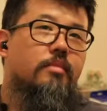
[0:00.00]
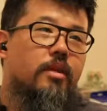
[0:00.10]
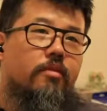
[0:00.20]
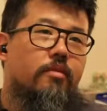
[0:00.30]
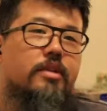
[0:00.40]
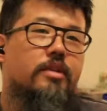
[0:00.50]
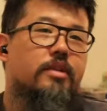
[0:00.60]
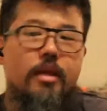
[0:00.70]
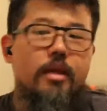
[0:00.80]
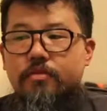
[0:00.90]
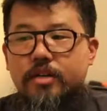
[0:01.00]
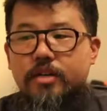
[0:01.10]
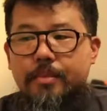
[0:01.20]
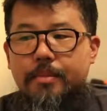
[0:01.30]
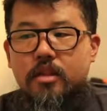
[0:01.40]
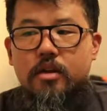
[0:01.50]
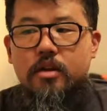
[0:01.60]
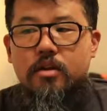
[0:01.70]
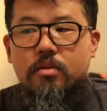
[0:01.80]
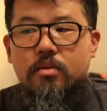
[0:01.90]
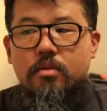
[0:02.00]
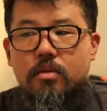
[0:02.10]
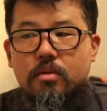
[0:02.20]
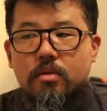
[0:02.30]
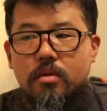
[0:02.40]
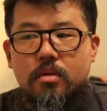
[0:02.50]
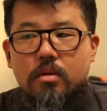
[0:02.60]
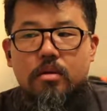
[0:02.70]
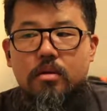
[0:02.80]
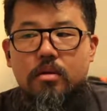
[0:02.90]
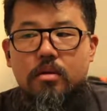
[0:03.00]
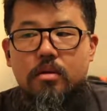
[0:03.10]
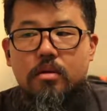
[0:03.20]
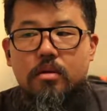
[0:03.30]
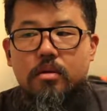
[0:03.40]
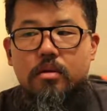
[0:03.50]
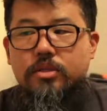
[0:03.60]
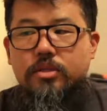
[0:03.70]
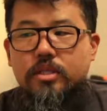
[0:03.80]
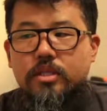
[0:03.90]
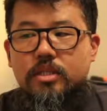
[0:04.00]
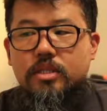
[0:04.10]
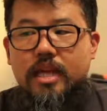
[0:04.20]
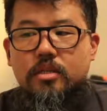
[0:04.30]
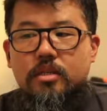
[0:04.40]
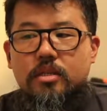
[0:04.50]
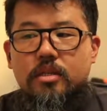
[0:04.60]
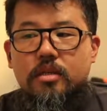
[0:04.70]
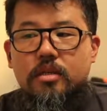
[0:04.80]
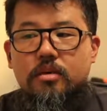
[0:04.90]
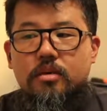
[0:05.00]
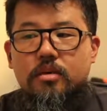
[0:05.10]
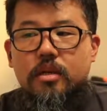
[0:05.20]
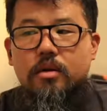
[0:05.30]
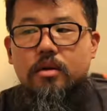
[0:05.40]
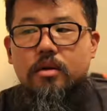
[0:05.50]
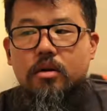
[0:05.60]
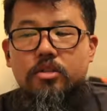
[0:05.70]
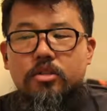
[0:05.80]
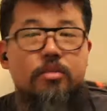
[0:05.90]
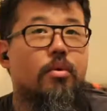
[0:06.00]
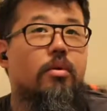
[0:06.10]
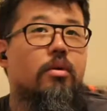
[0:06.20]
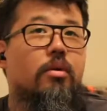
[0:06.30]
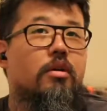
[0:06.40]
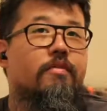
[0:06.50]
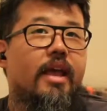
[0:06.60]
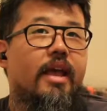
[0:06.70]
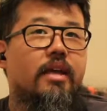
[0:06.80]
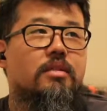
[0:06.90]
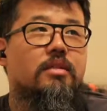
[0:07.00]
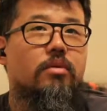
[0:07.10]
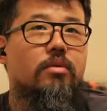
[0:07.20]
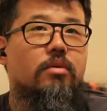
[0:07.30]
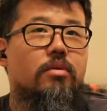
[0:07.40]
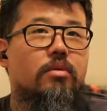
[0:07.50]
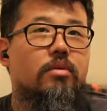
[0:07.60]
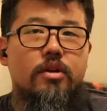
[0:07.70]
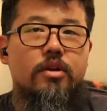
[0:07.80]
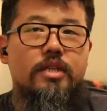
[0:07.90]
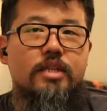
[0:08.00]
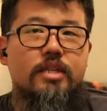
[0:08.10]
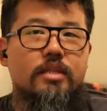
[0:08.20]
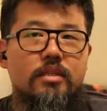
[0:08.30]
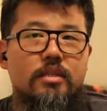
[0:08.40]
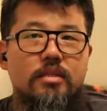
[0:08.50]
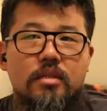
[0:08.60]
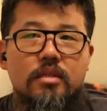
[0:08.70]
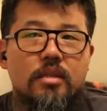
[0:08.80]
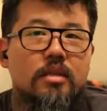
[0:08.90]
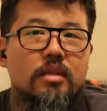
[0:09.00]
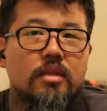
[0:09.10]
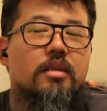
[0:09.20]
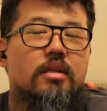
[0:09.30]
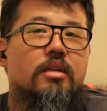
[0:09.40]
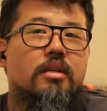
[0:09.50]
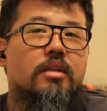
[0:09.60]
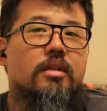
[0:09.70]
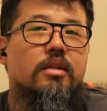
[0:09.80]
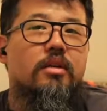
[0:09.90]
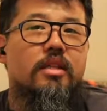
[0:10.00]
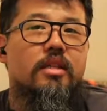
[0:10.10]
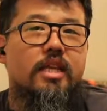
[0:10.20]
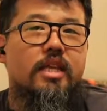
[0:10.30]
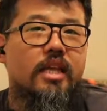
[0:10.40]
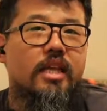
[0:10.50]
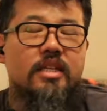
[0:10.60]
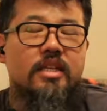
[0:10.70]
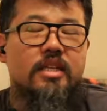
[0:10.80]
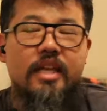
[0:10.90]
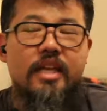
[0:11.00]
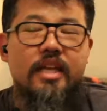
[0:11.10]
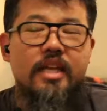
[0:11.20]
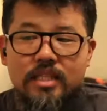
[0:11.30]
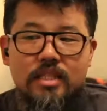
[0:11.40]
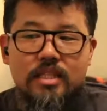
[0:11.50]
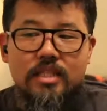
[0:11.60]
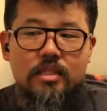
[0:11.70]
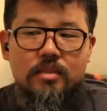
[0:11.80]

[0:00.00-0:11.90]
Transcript: for Demi Lovato, I would just ask her, or her fans or supporters, I would say, in this instance,